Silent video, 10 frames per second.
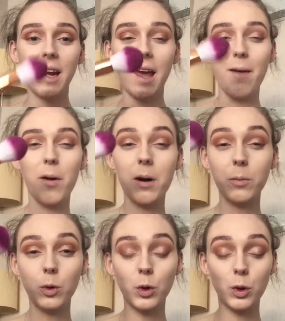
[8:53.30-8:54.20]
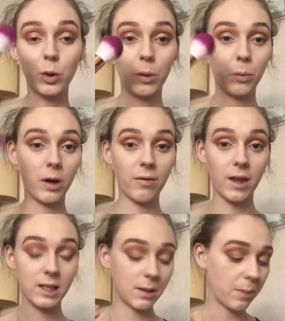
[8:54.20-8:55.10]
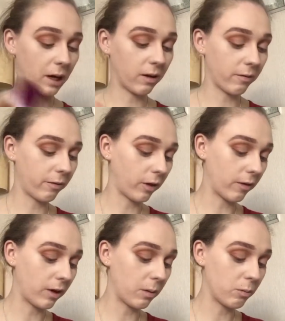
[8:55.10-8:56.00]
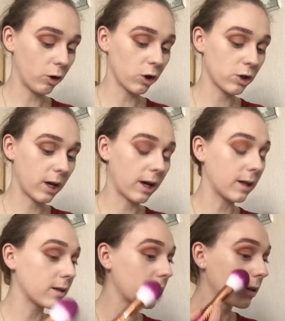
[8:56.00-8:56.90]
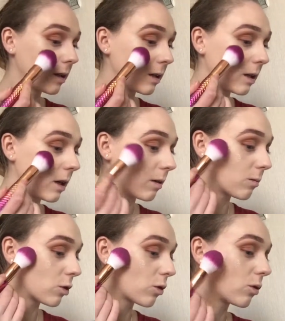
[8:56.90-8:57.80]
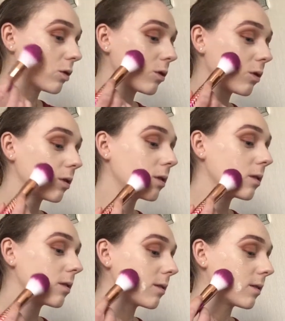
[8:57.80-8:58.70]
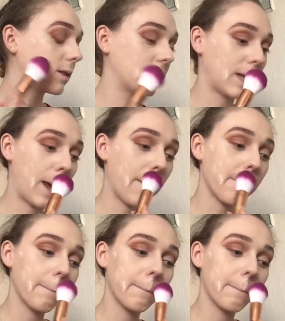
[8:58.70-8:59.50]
Now I'm going to go in with this big fluffy brush and I'm just going to set